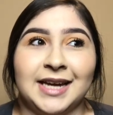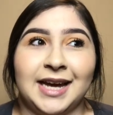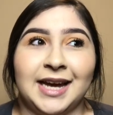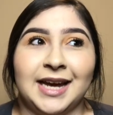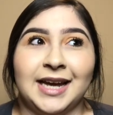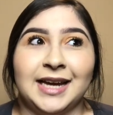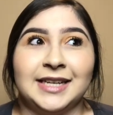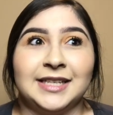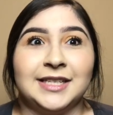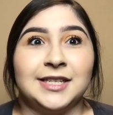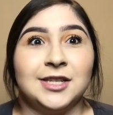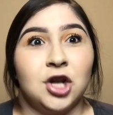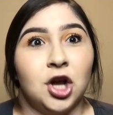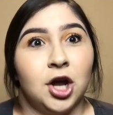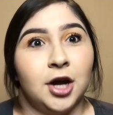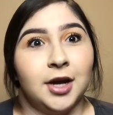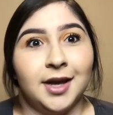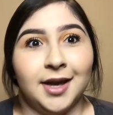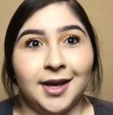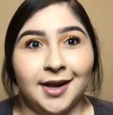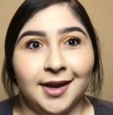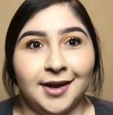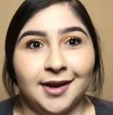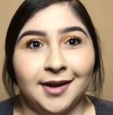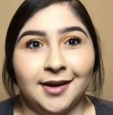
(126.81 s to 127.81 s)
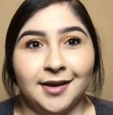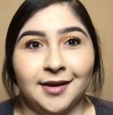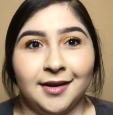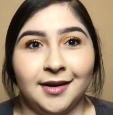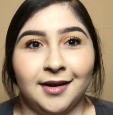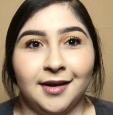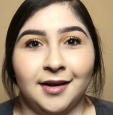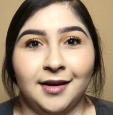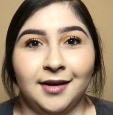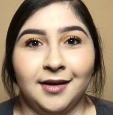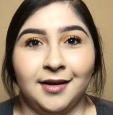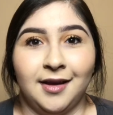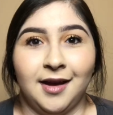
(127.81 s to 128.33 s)
I did not get it,
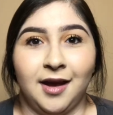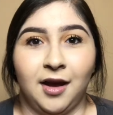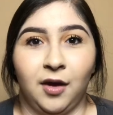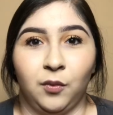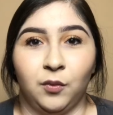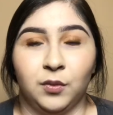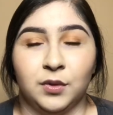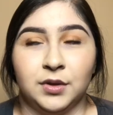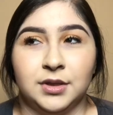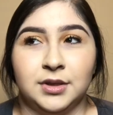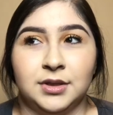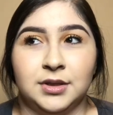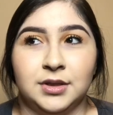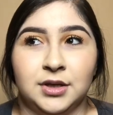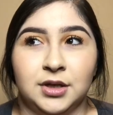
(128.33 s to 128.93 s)
and I was